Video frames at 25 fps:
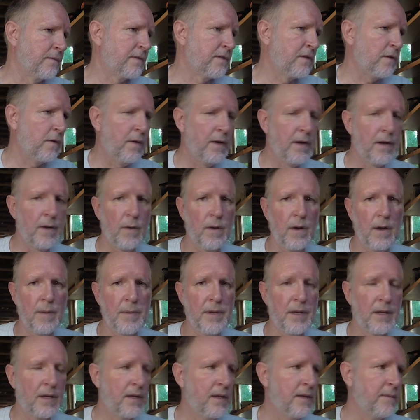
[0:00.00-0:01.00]
So anyway, I'm
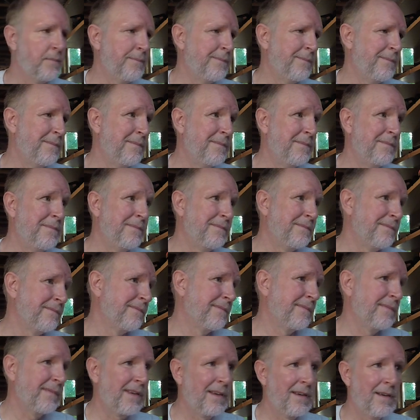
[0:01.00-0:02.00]
going to keep
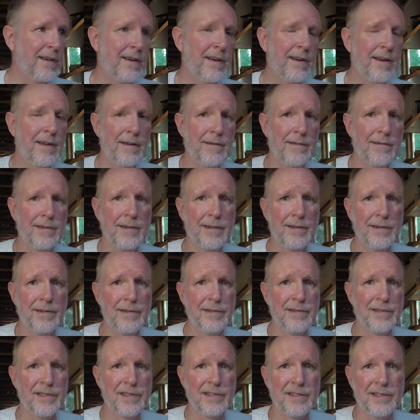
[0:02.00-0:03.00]
cutting out
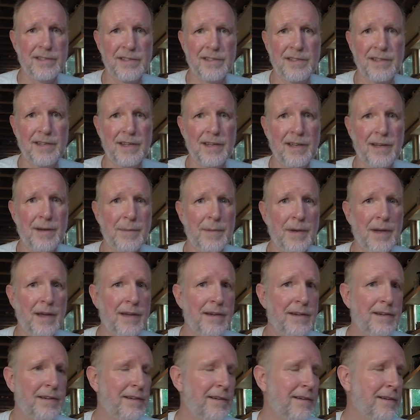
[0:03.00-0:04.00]
girls and sticking them on
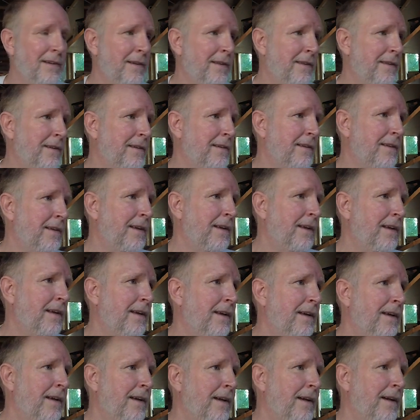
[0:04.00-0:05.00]
here, and
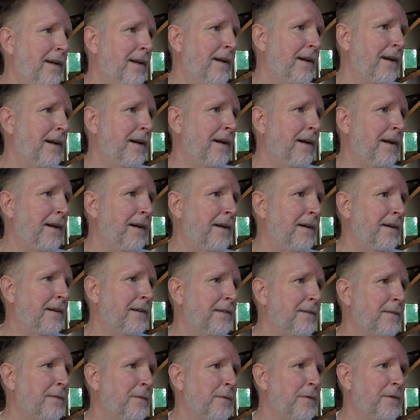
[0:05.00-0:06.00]

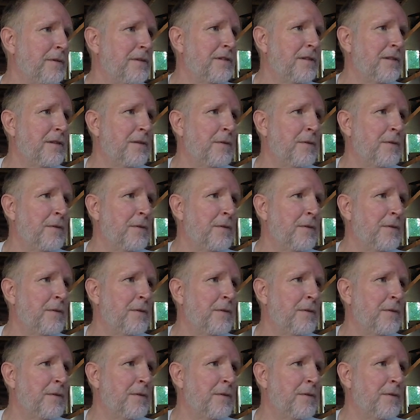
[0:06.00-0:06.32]
we'll see